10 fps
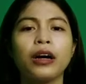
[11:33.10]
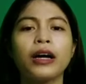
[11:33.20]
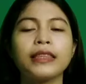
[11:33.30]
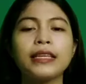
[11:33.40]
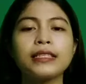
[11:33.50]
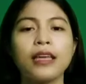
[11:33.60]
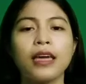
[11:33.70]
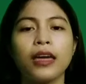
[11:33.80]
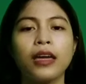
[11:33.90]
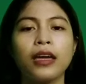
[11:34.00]
it is
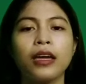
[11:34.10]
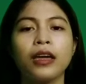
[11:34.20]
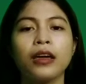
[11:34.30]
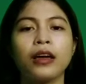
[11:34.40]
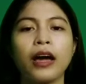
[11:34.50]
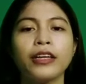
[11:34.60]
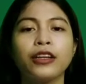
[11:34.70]
a kind